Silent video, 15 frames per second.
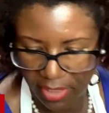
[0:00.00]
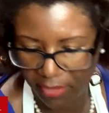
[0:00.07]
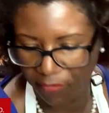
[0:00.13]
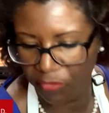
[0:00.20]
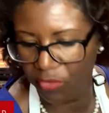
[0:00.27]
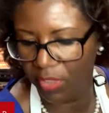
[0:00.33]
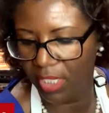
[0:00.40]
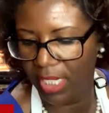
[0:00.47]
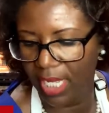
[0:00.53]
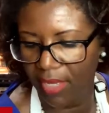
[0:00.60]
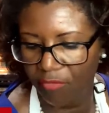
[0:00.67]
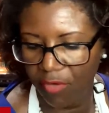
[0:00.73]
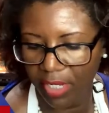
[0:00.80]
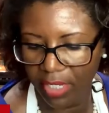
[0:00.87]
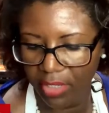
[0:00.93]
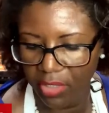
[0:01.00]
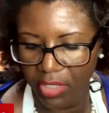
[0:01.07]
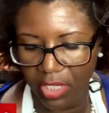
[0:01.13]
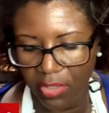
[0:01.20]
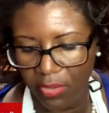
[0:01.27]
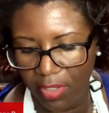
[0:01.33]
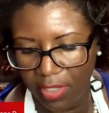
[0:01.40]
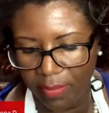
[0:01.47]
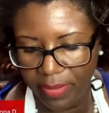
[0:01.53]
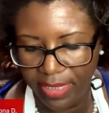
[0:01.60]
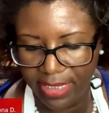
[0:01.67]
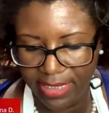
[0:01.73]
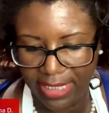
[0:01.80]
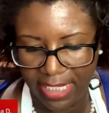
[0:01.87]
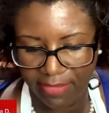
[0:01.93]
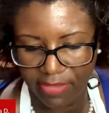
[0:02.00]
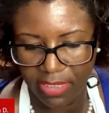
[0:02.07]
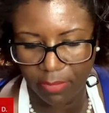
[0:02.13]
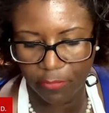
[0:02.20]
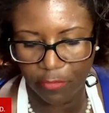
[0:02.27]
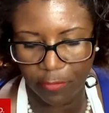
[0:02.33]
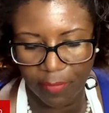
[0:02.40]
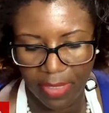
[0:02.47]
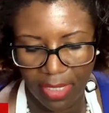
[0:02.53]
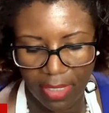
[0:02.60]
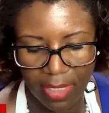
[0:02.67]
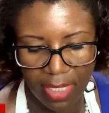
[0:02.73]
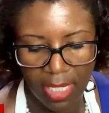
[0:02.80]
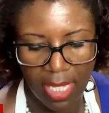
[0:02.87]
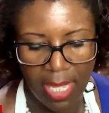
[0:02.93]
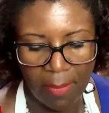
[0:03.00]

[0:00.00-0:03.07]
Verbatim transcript: If you can have regular yogurt, please have some for me.